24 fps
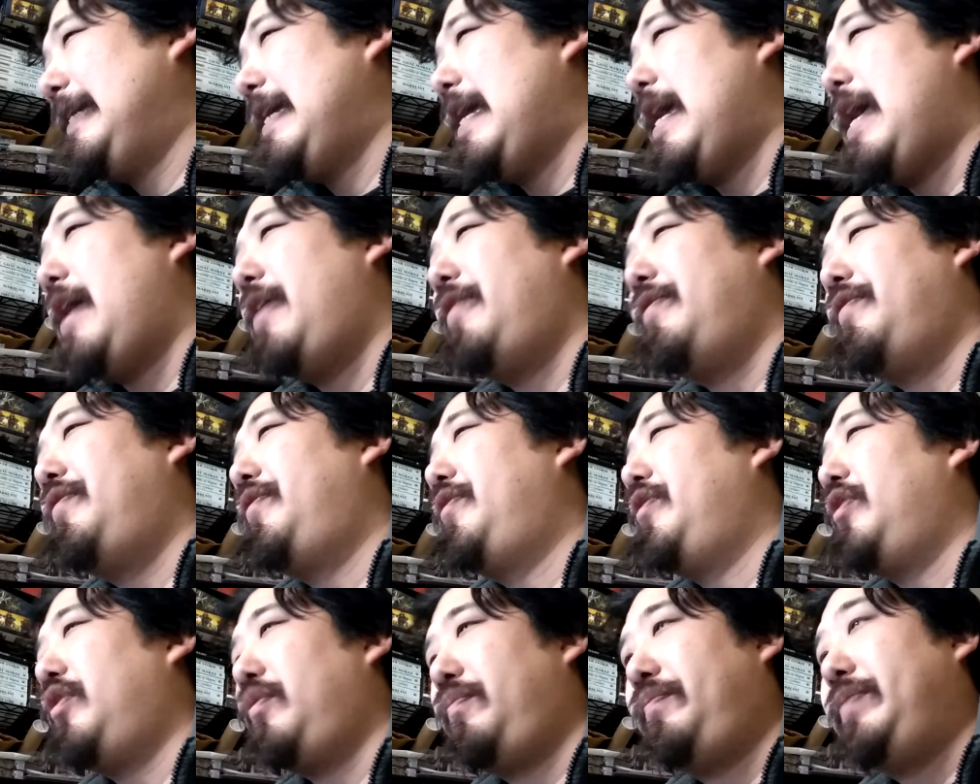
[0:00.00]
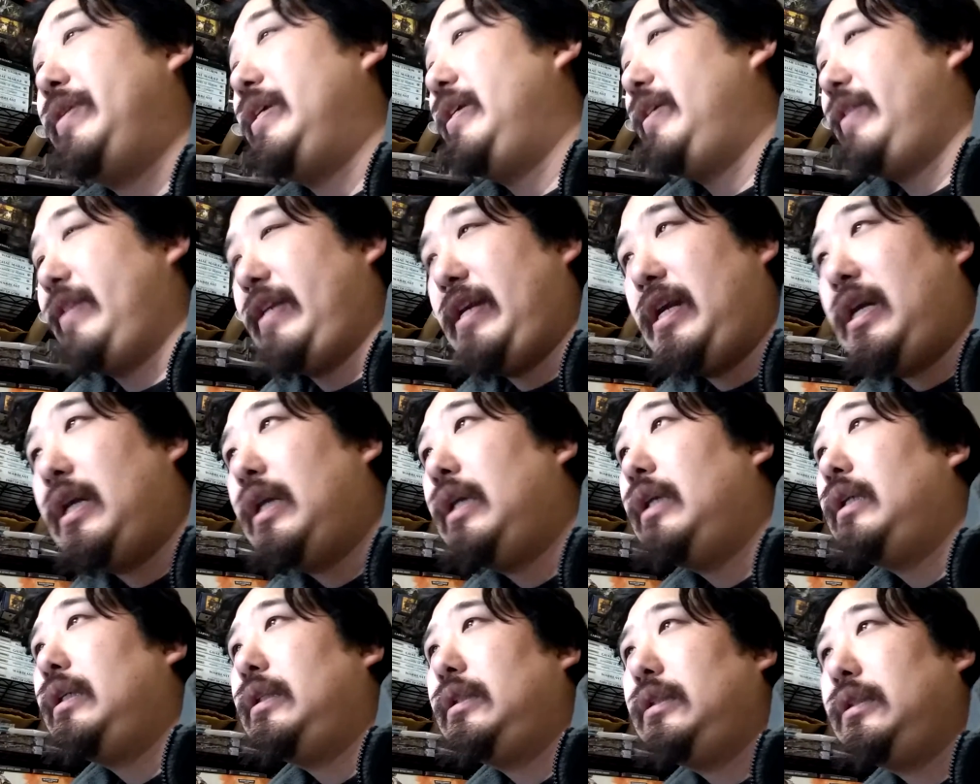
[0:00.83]
They'll be there.
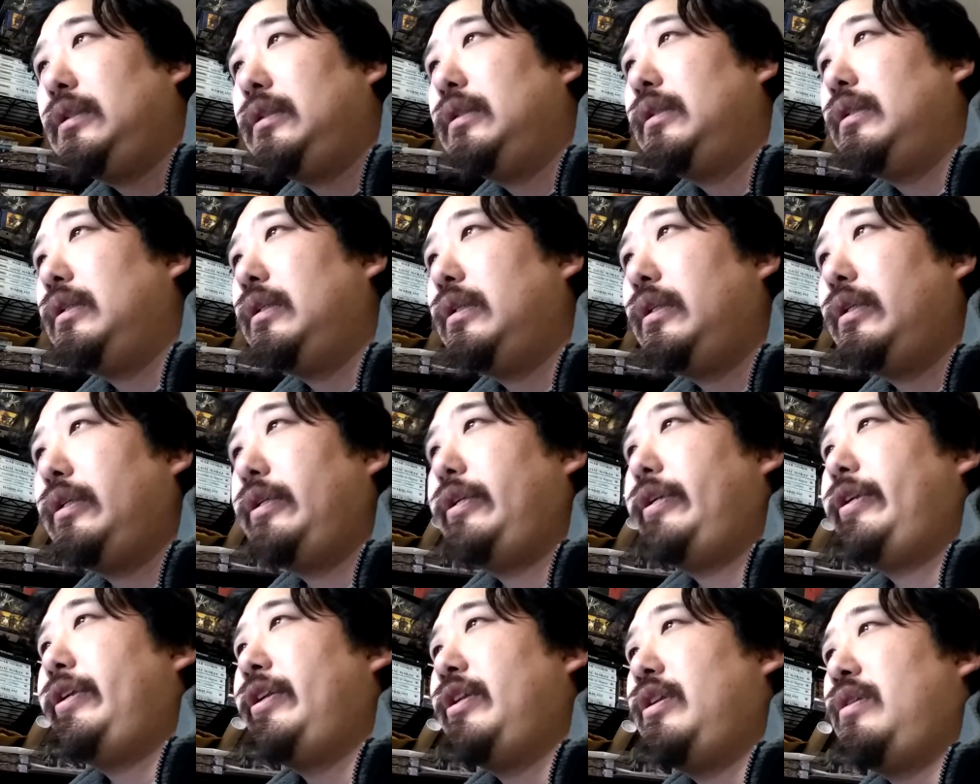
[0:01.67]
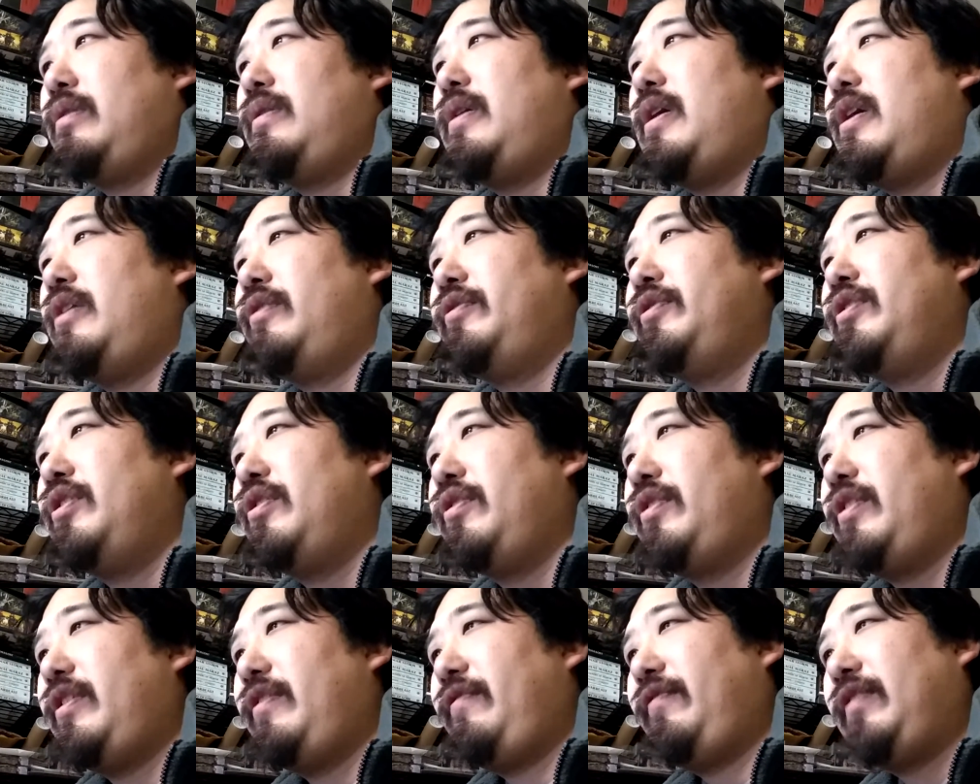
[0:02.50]
You know, I'll know
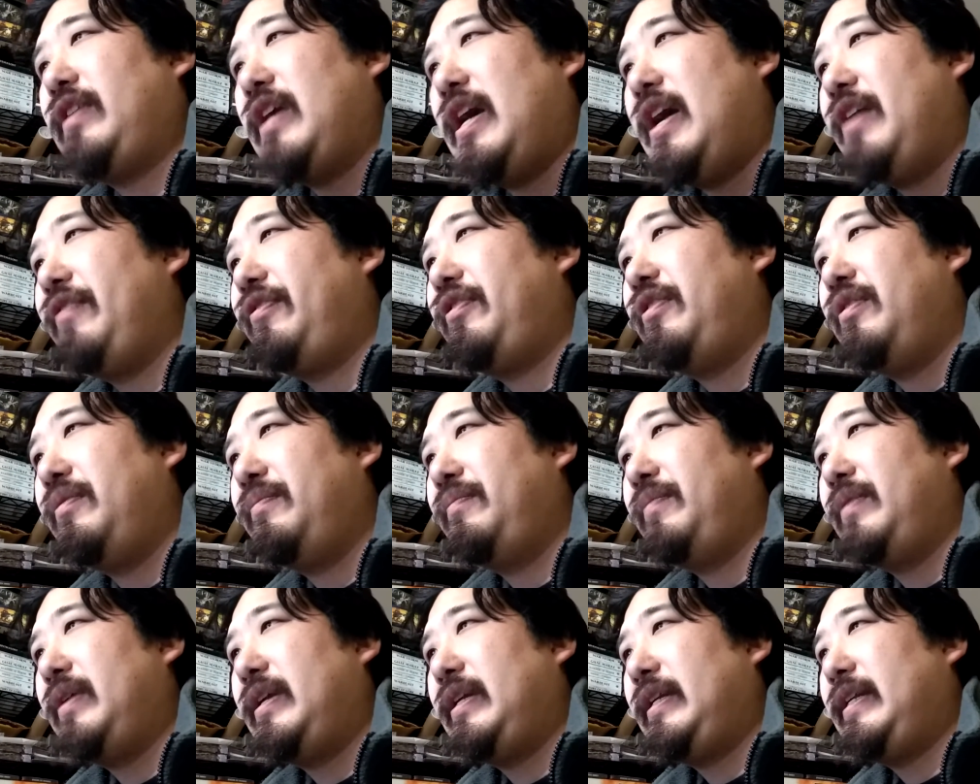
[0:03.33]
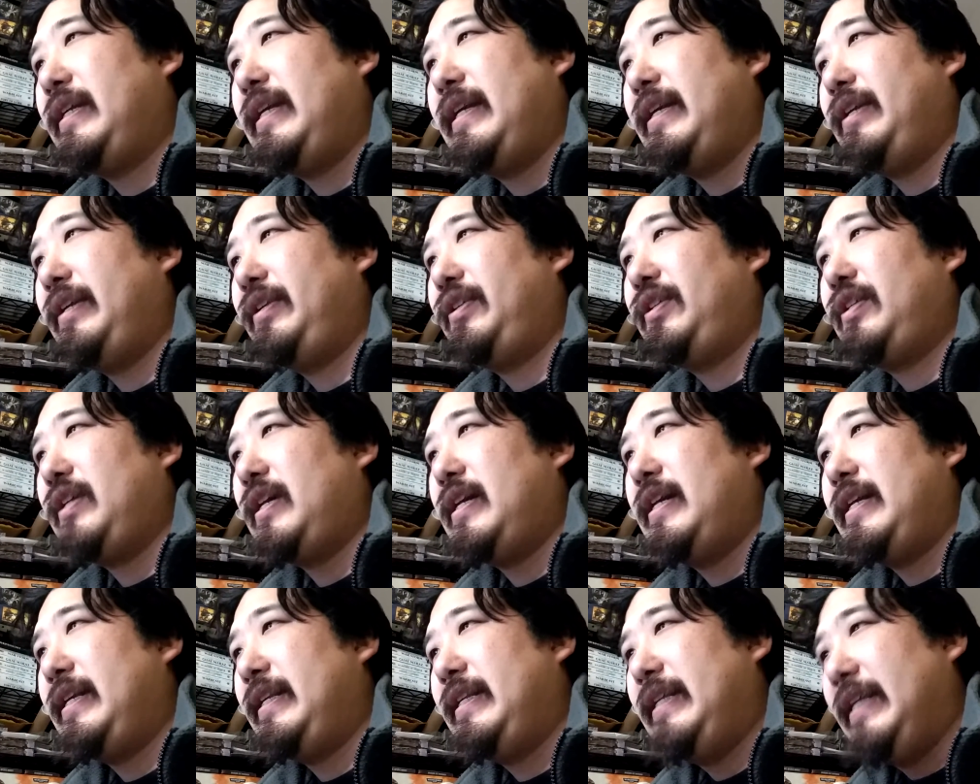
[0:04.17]
that I've got them in case
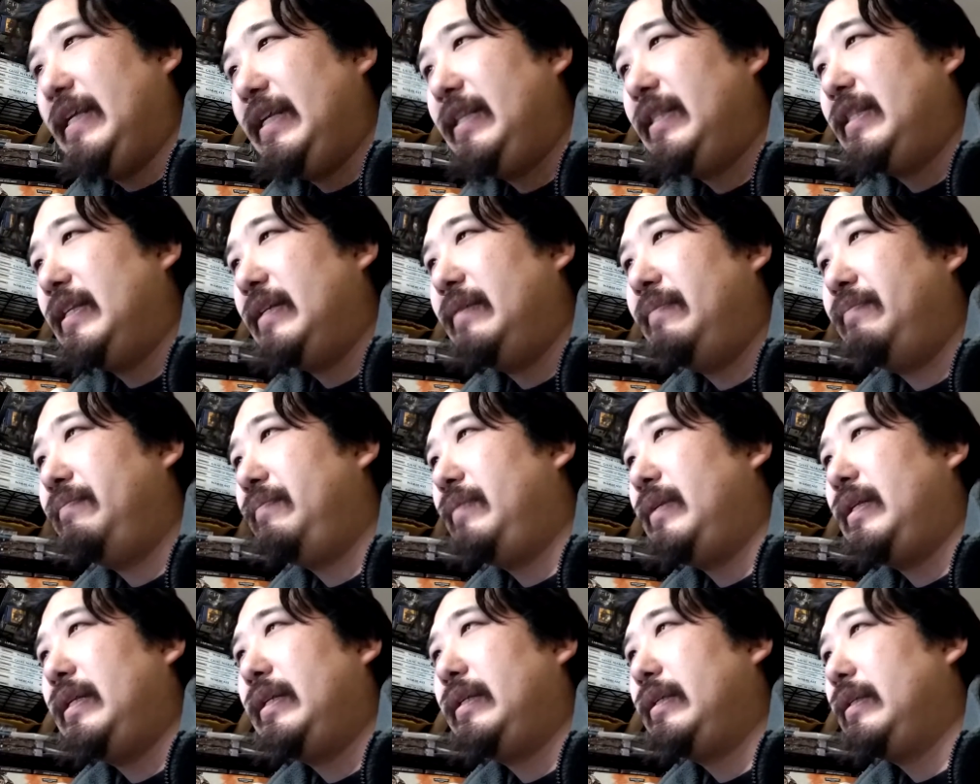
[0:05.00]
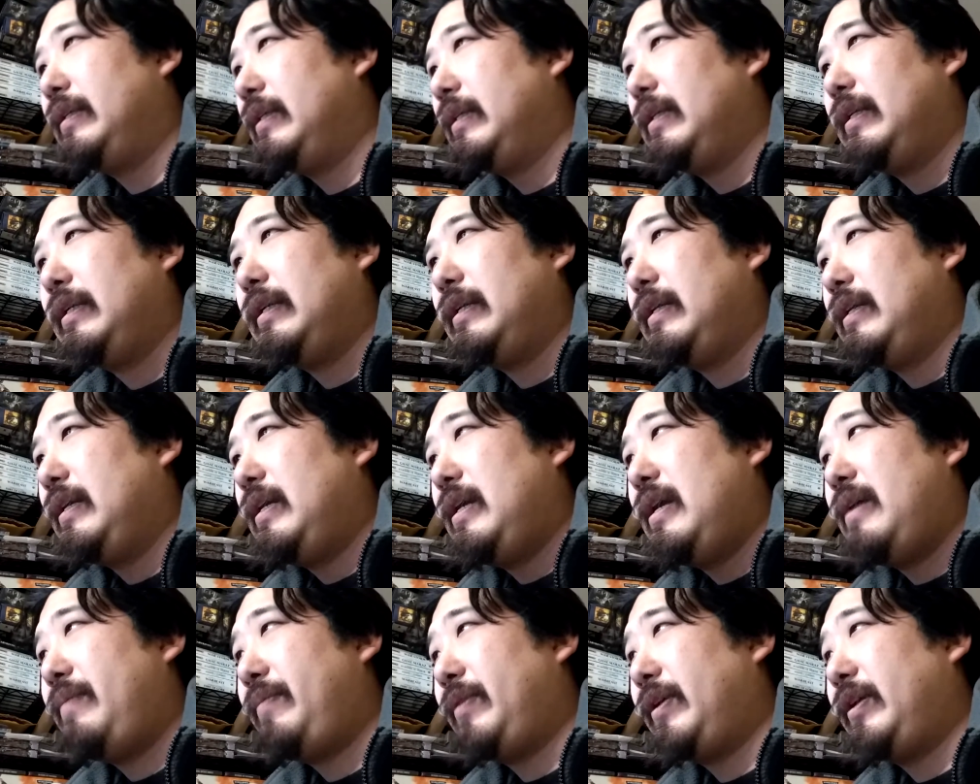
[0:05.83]
I need them, but
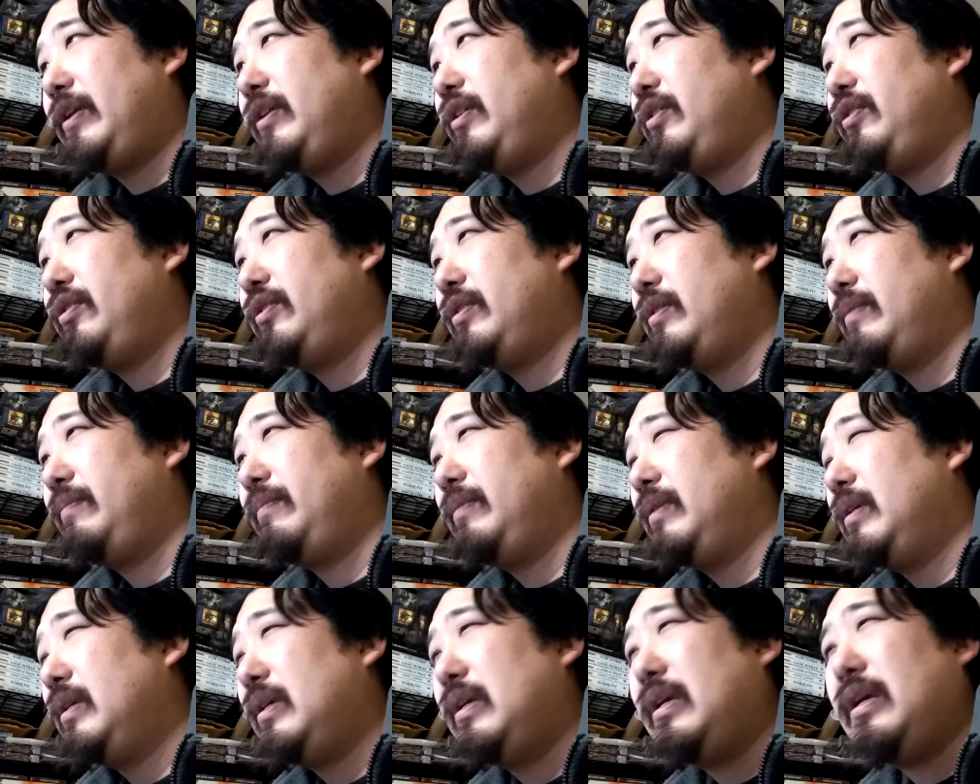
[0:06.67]
am I going to use them?